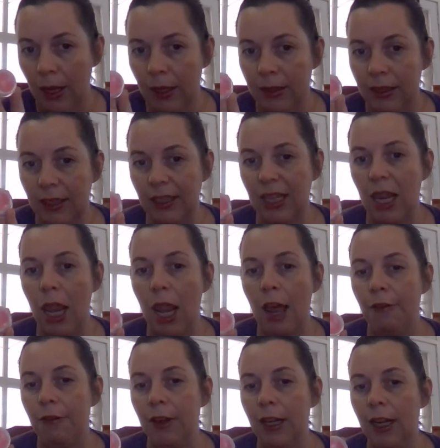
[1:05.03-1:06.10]
This
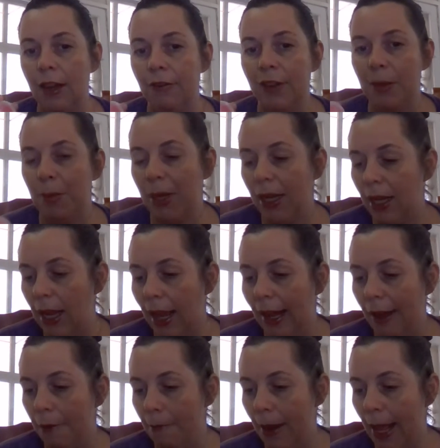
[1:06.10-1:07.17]
lovely, lovely pink
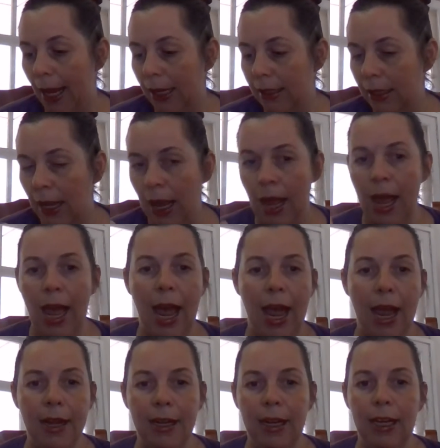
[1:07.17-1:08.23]
coloured wax,
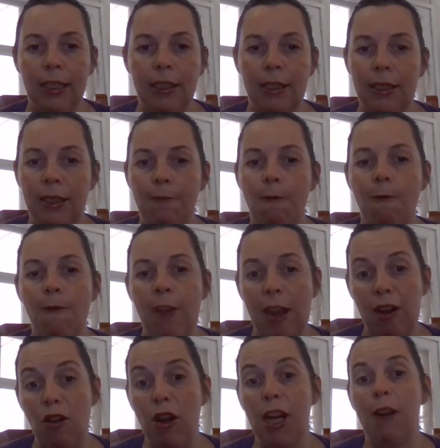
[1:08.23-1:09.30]
and it is
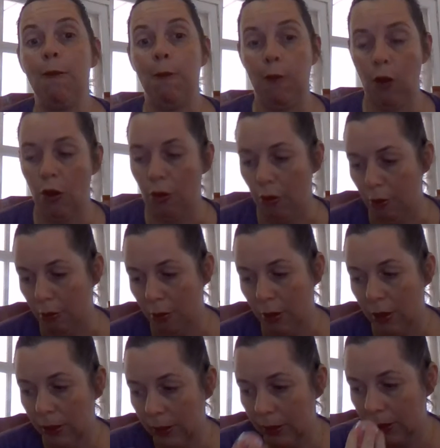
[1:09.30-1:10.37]
very floral.
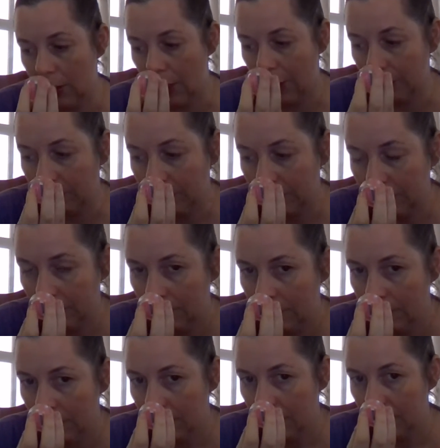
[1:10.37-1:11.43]
So
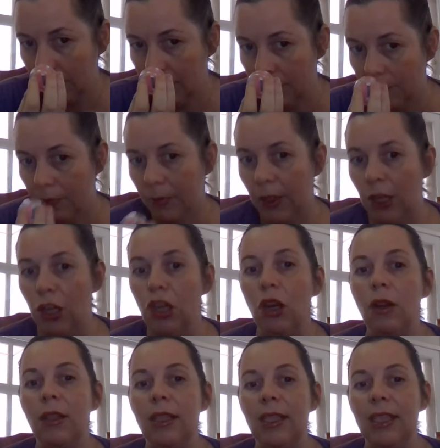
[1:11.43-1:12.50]

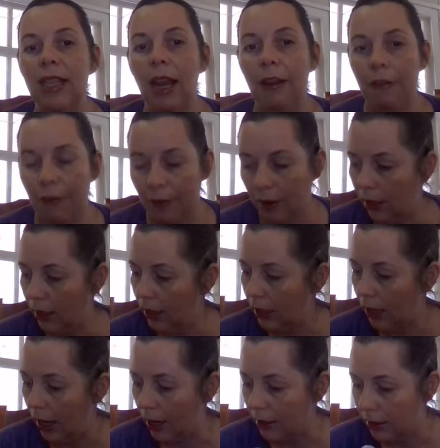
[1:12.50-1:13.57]
you definitely
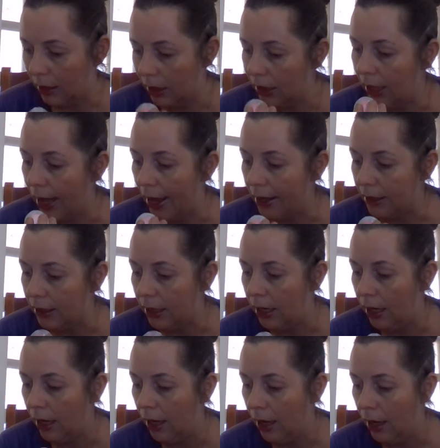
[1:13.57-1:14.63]
get that
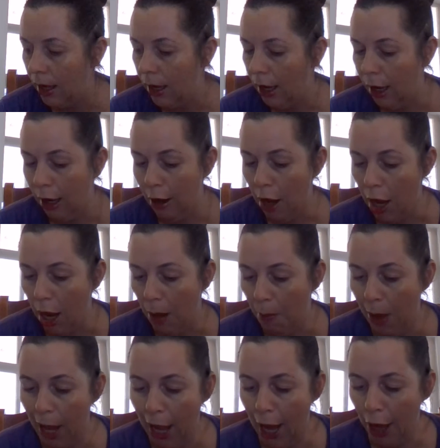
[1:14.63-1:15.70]

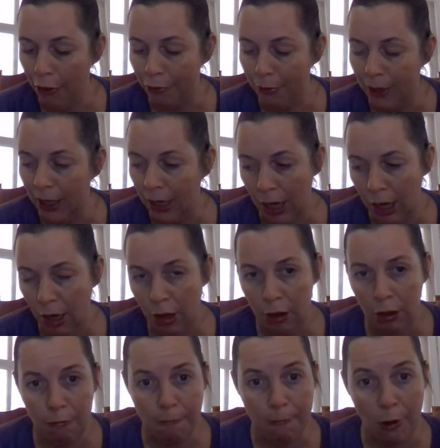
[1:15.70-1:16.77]
powdery
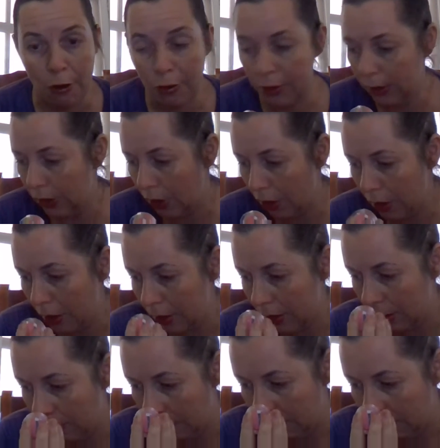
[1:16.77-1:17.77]
rose note